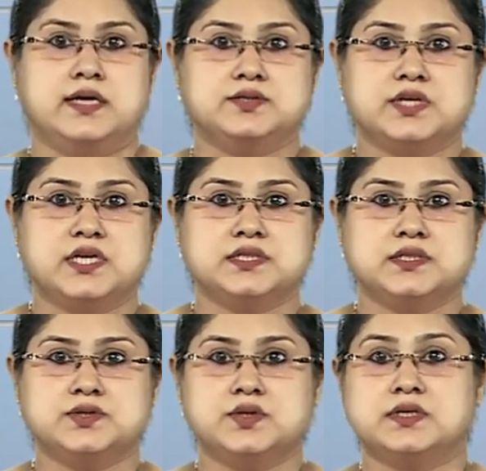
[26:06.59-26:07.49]

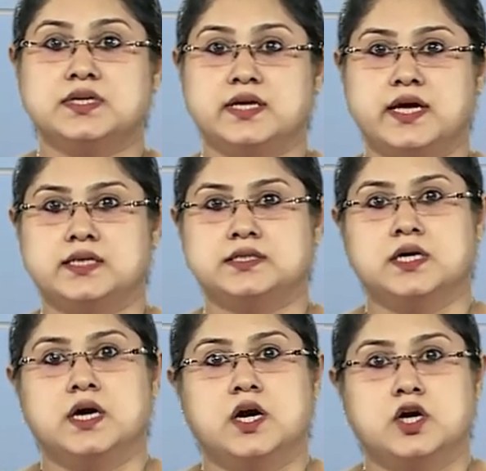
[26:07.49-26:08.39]
Education should create
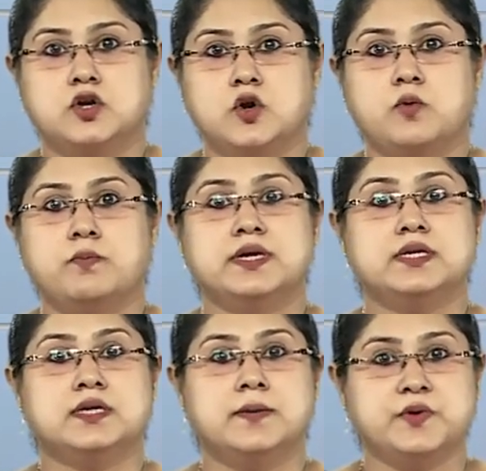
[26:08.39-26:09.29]
global
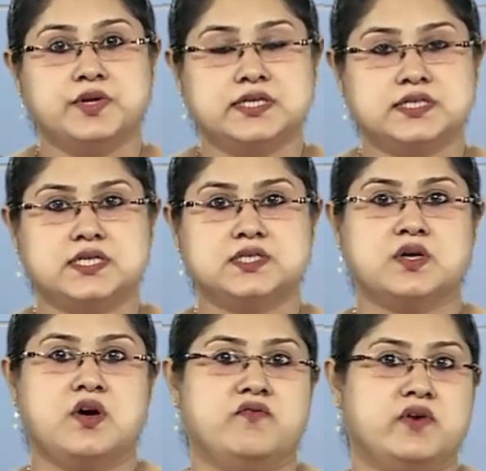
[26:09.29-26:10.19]
communities
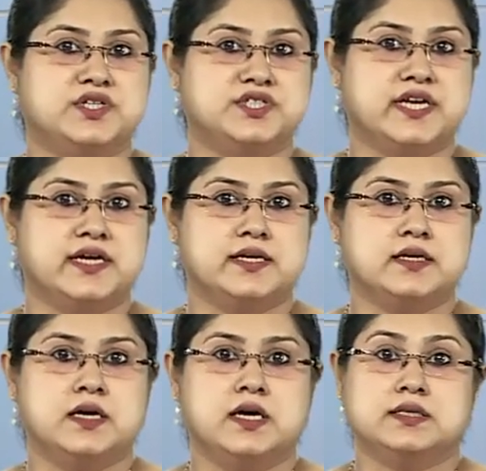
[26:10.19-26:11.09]
for sharing